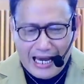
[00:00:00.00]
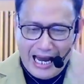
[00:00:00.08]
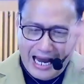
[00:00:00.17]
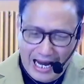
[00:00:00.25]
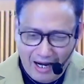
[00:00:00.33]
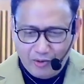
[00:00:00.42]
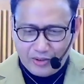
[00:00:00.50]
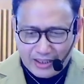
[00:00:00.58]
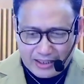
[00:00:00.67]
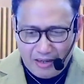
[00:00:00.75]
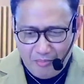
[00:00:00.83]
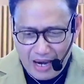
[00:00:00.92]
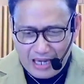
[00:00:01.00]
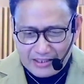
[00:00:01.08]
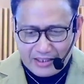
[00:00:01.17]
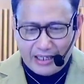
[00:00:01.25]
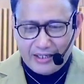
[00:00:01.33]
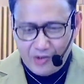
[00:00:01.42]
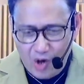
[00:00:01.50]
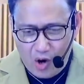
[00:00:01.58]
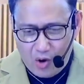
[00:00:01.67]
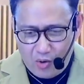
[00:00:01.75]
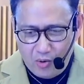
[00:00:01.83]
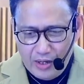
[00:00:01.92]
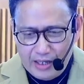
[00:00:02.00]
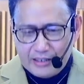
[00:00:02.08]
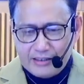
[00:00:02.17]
how did the Magi know